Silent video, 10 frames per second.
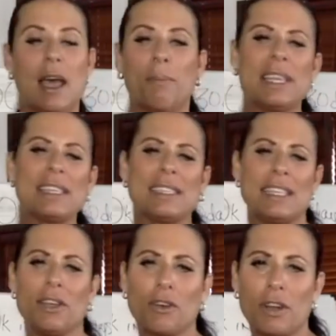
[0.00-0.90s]
But this is the
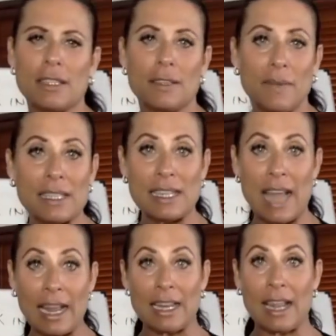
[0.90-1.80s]
deal, Chris. It's a
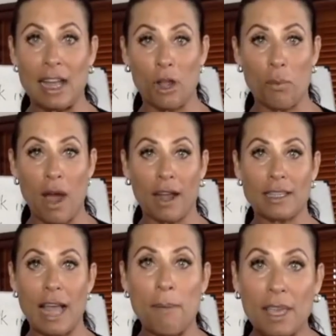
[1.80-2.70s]
$99 product.
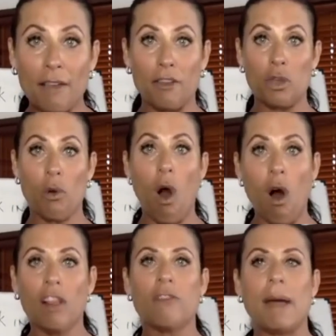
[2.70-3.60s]
I'm giving you
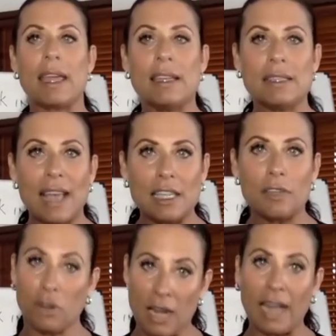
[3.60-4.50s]
all of my insights
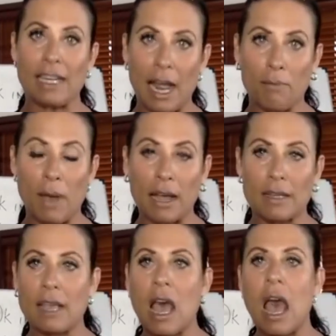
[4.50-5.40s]
for $99.
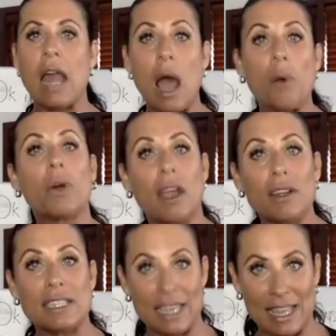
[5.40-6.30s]
And I will
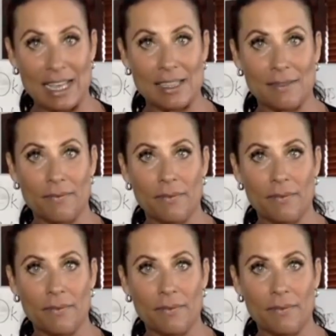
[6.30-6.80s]
guarantee this.